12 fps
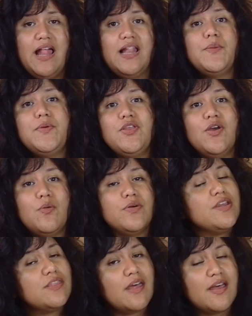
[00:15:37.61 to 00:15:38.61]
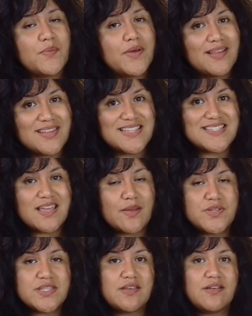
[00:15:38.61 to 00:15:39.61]
Let me know what you thought about this
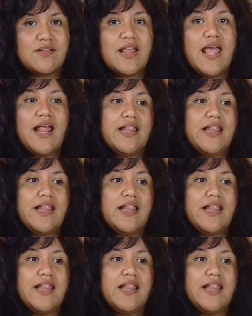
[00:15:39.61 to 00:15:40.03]
episode.